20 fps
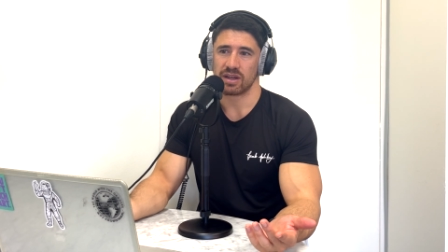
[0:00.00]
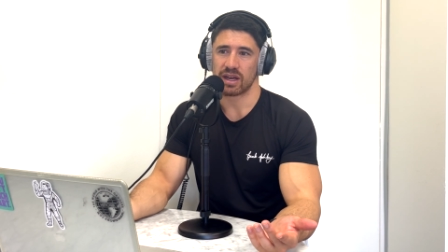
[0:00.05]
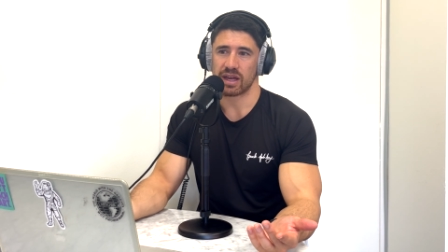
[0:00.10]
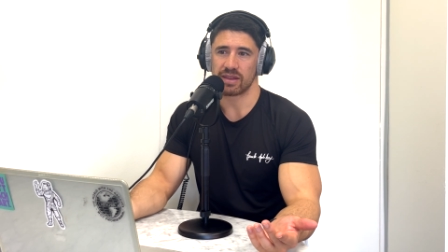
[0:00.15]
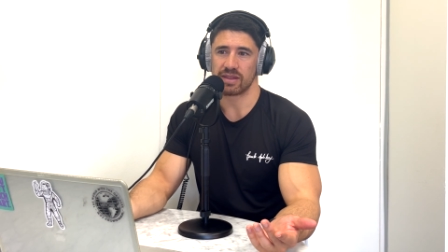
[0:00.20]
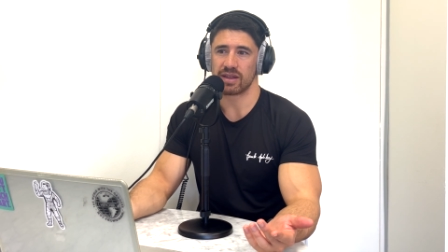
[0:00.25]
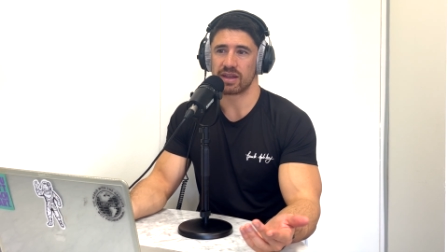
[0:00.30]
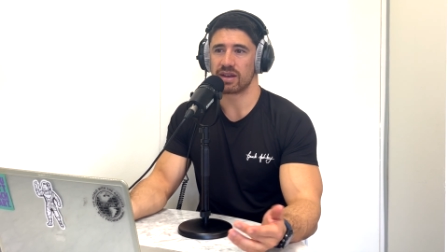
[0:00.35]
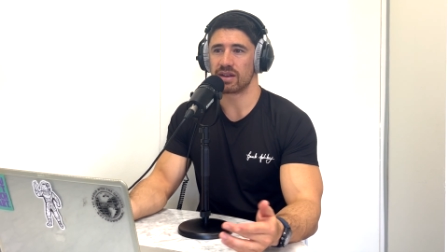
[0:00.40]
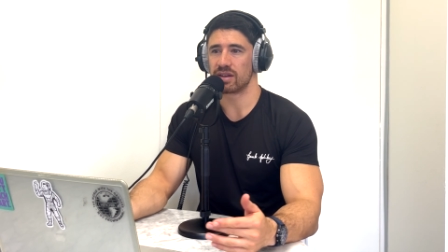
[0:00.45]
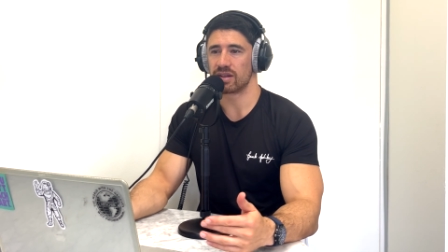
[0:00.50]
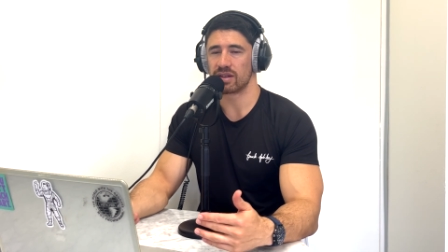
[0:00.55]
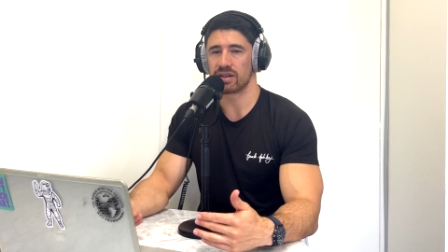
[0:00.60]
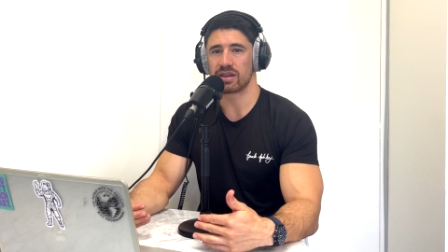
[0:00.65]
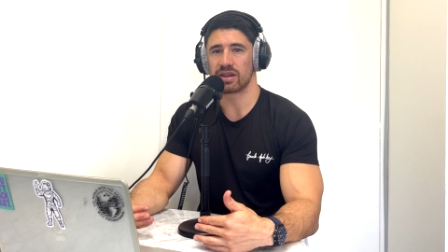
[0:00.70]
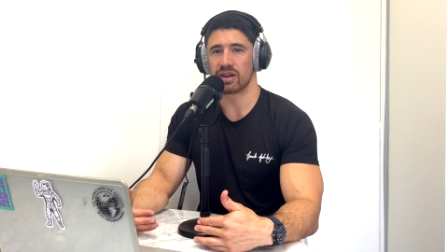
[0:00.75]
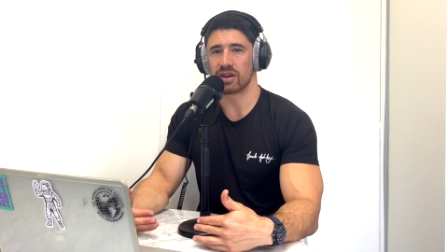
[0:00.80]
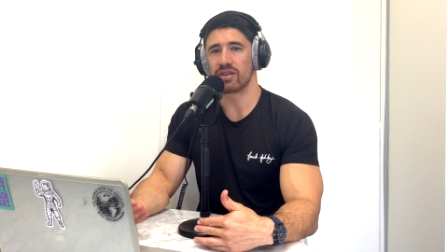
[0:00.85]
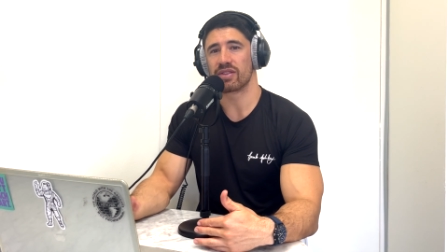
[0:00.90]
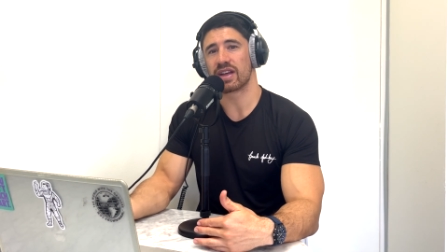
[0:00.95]
and then
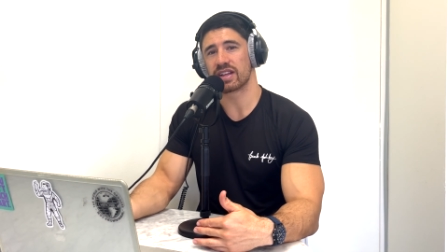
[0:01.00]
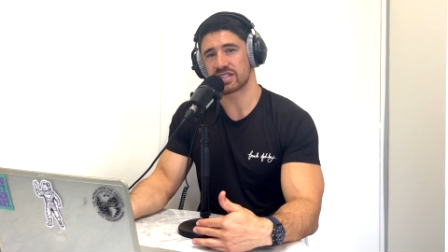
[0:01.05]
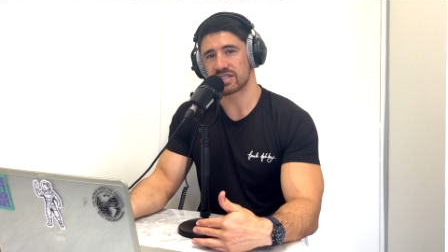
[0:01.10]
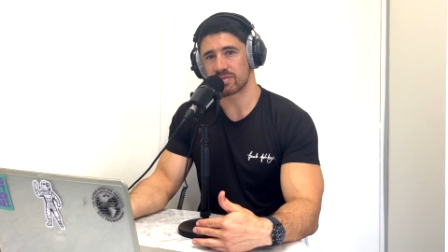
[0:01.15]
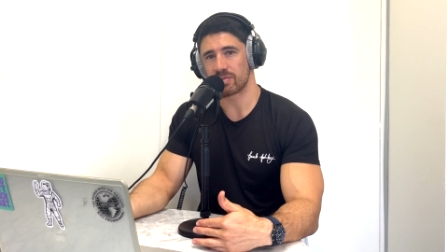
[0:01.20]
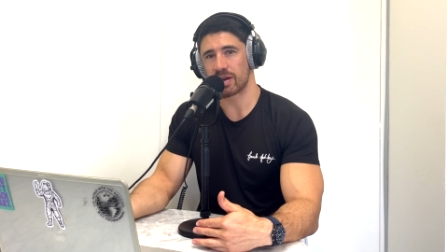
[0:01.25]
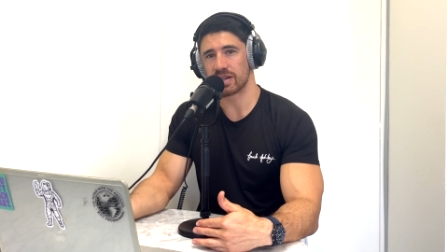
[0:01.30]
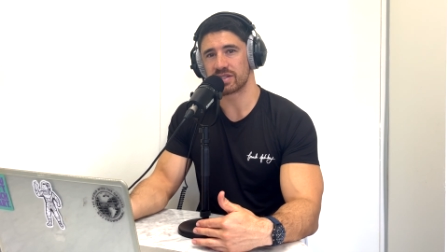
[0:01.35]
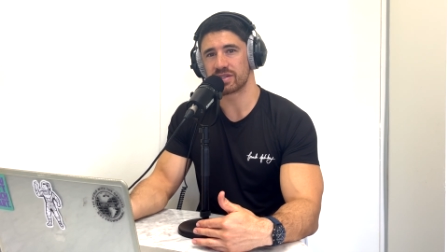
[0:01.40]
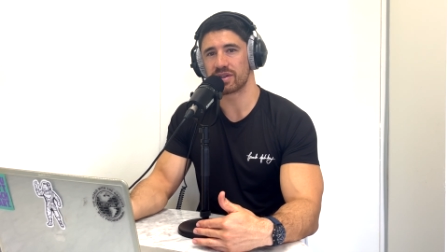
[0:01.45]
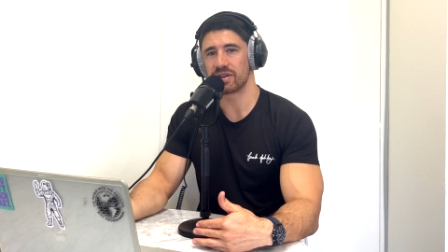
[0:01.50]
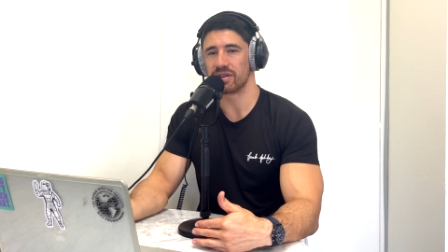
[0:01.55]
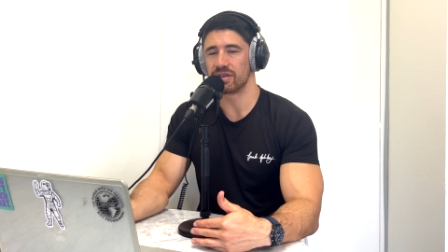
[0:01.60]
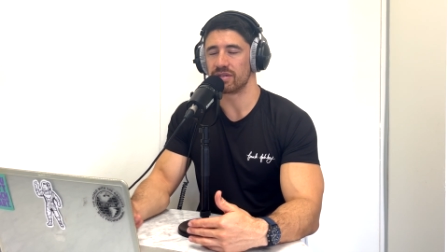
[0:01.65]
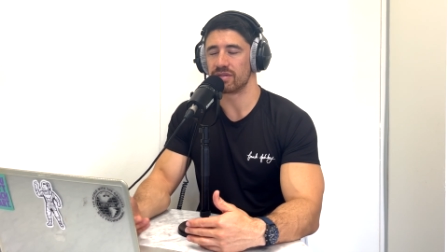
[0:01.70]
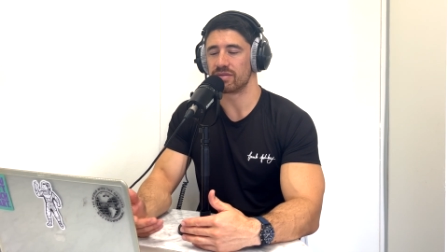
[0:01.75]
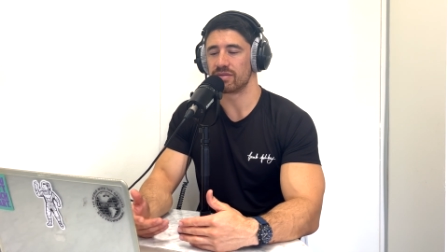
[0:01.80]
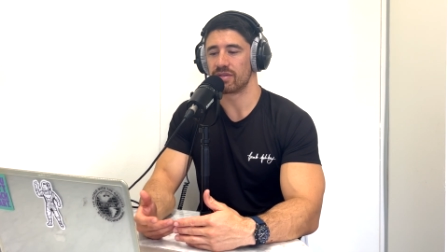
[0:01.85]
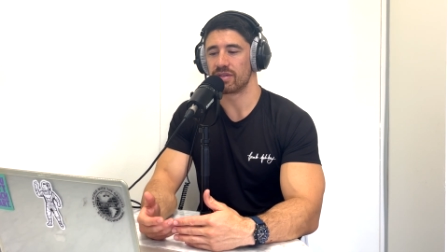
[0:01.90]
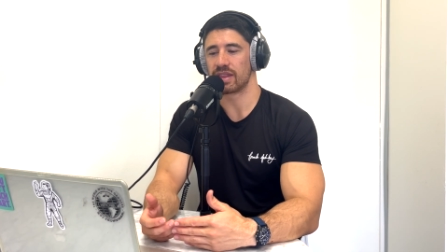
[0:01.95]
you know that's my turn